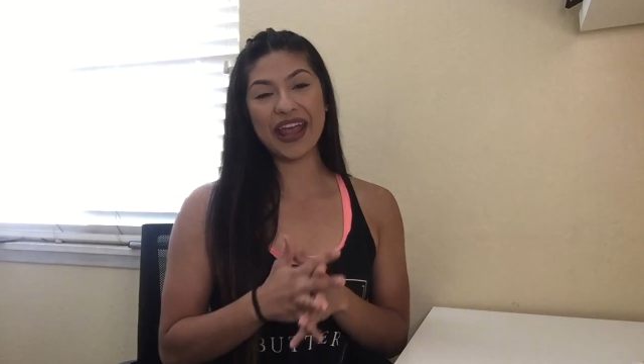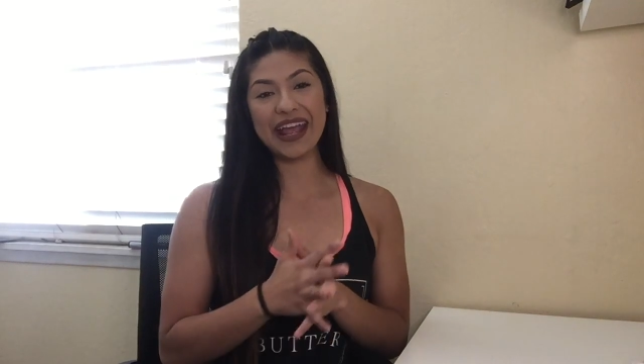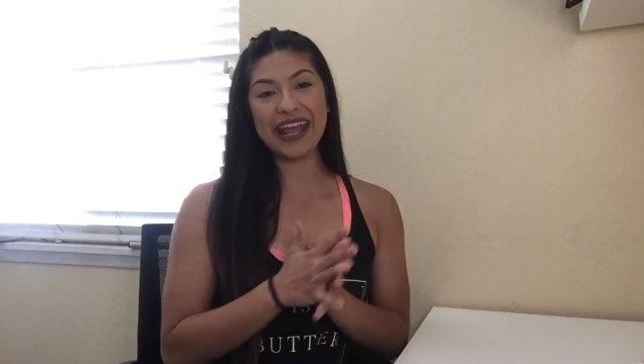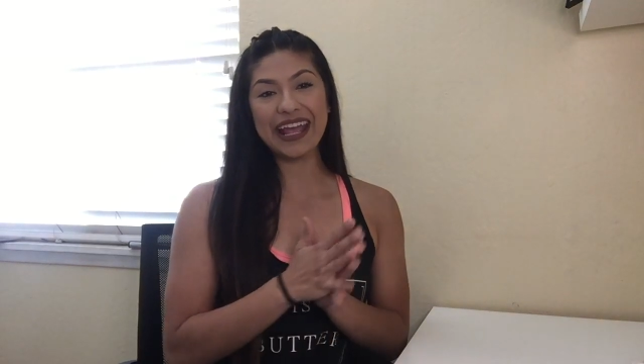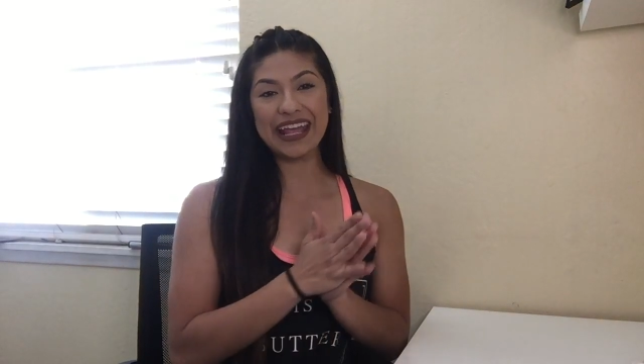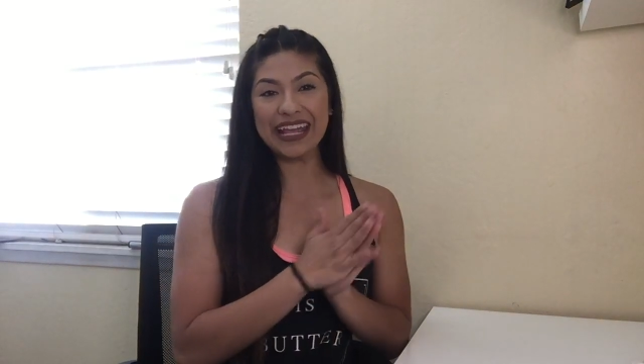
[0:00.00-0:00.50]

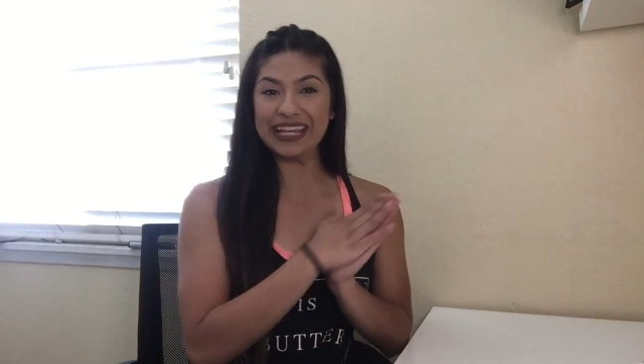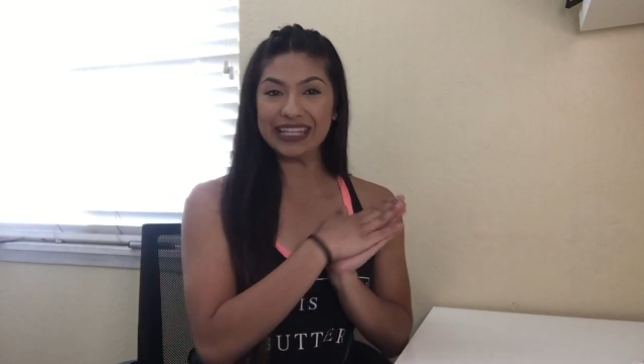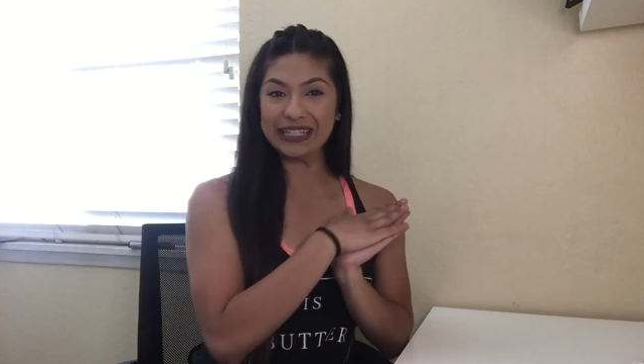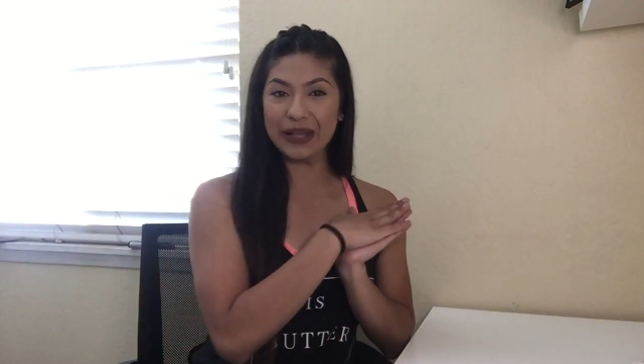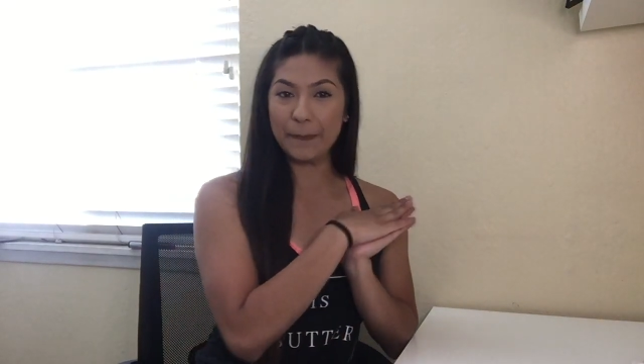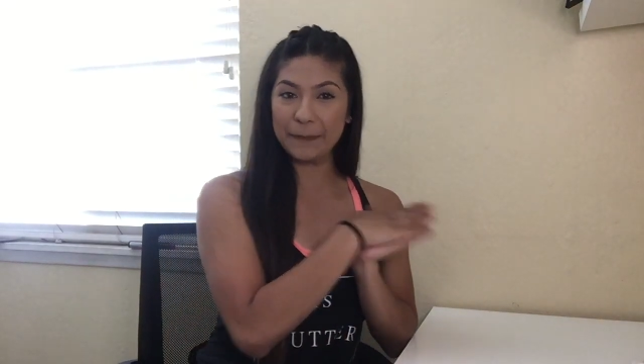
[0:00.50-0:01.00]
it
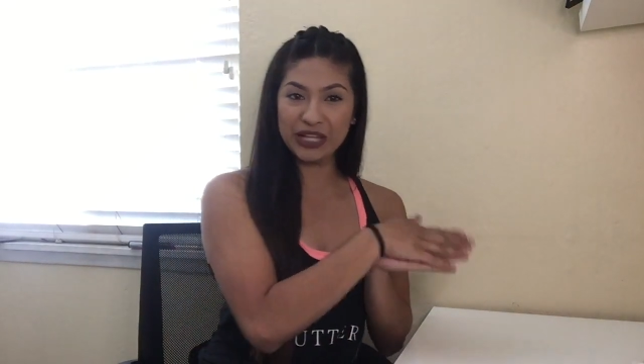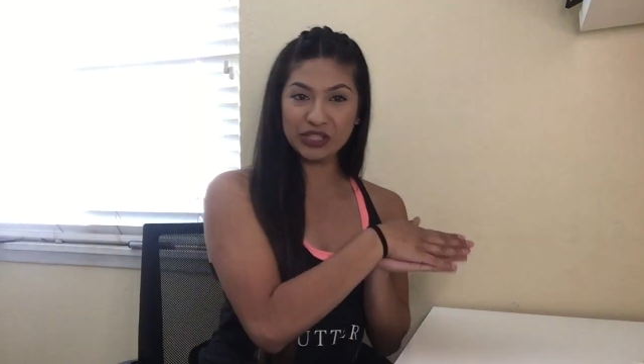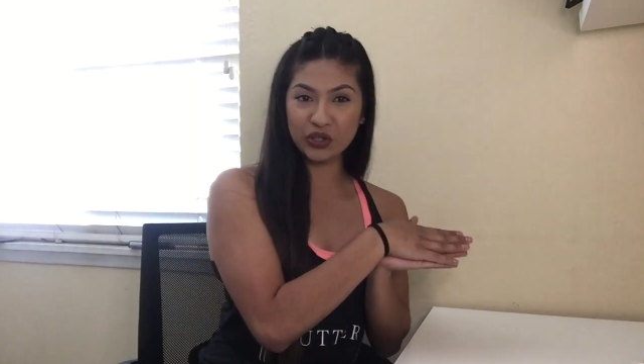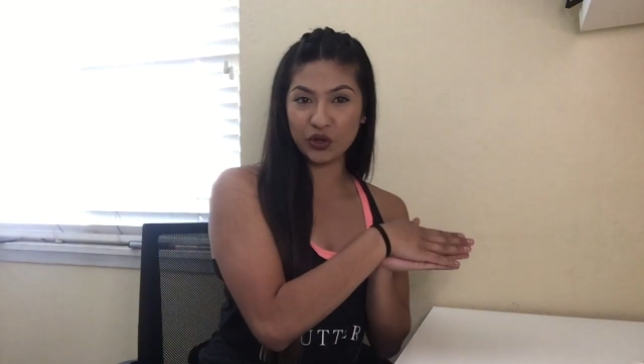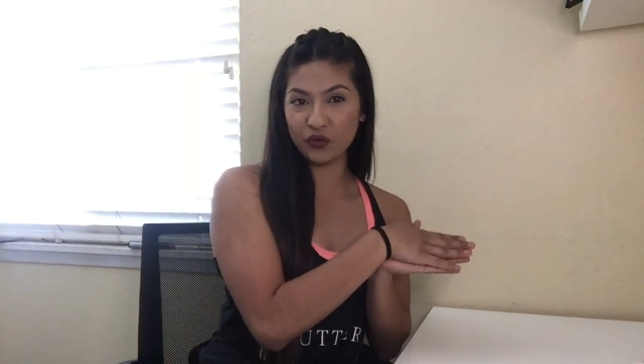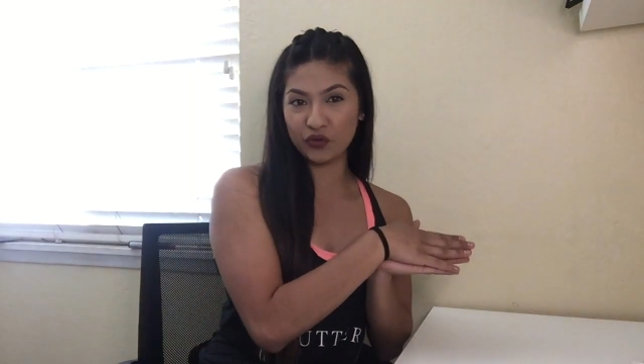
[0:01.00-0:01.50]
is
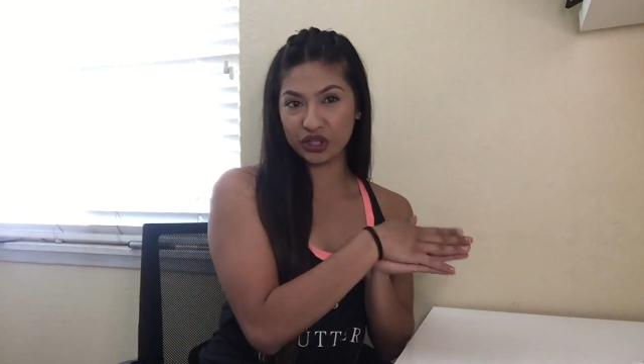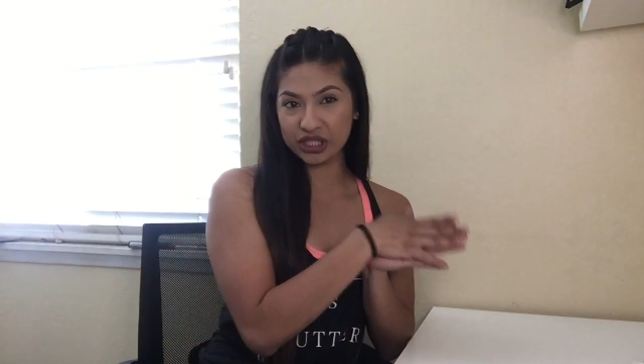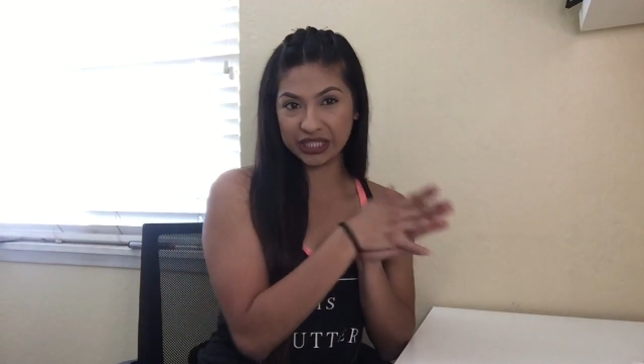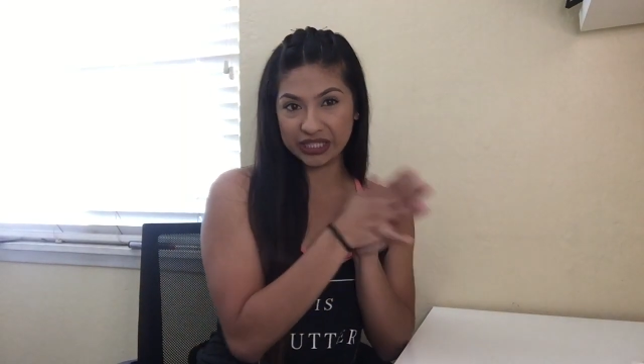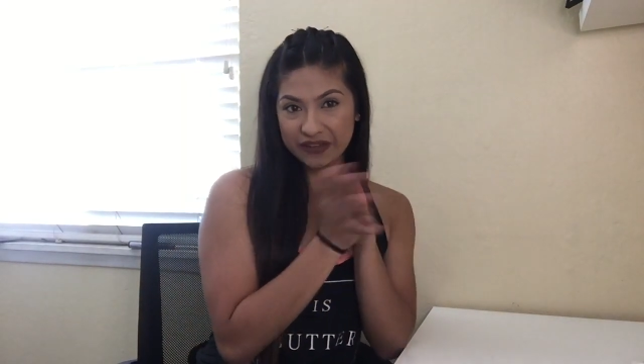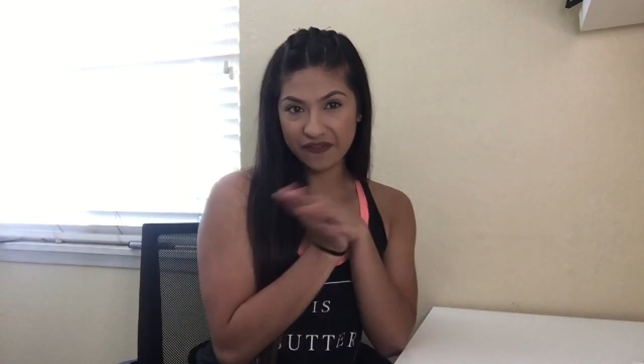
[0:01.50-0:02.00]
muscle
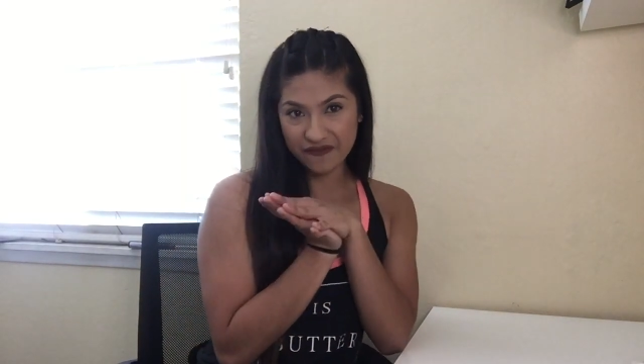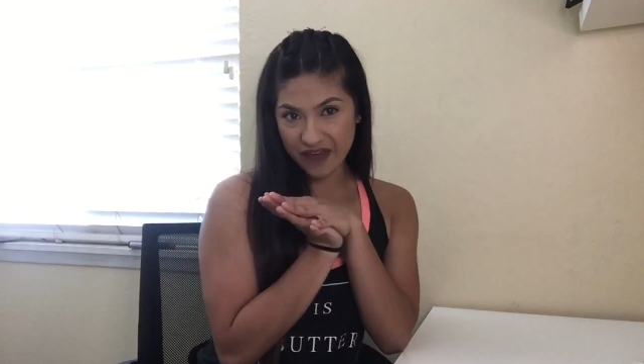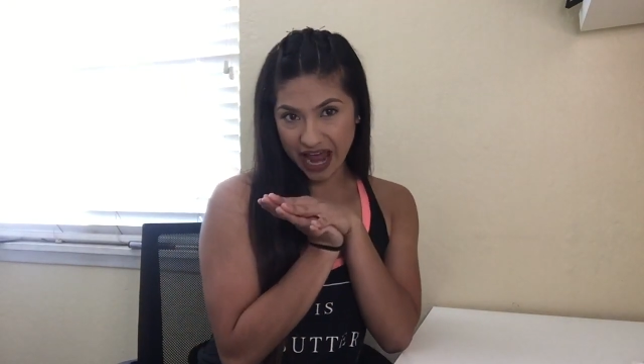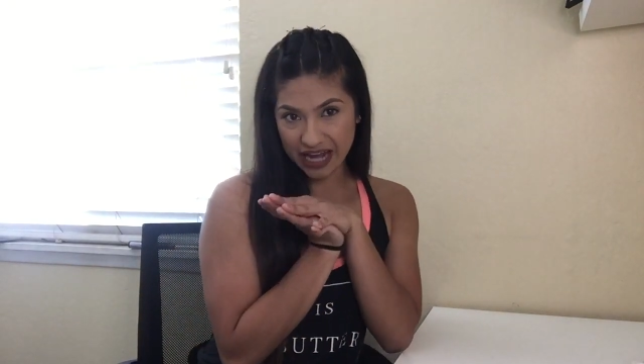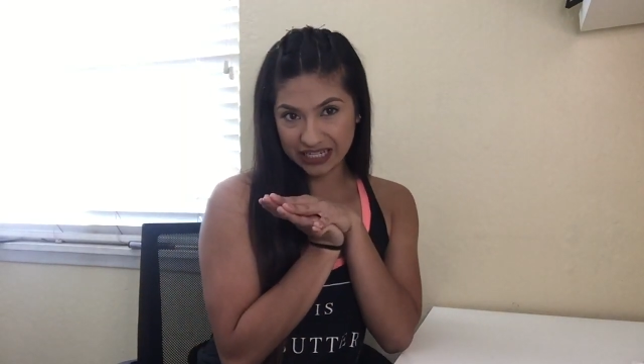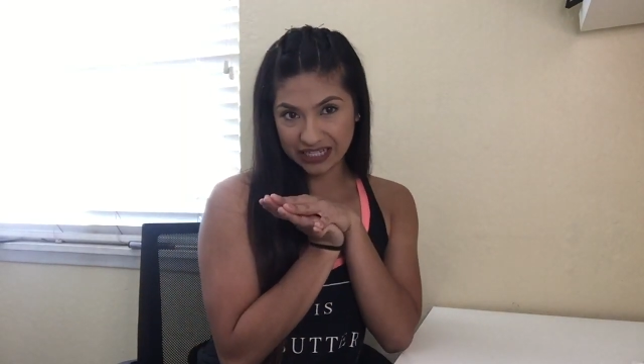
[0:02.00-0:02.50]
versus
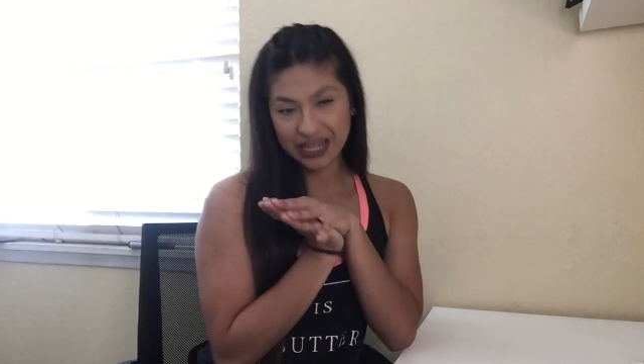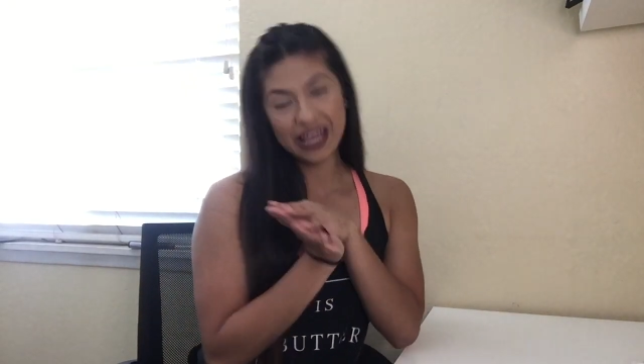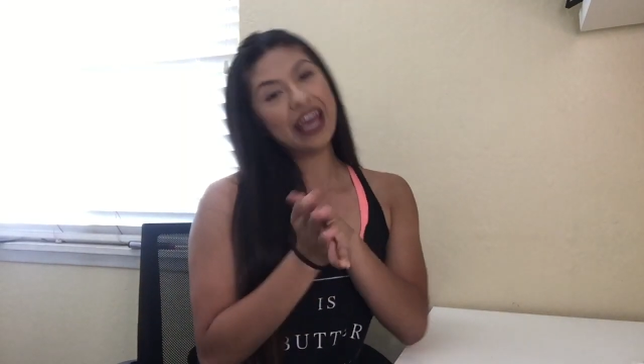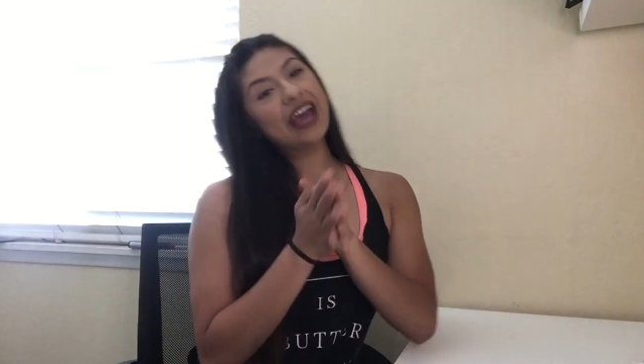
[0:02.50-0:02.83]
fat.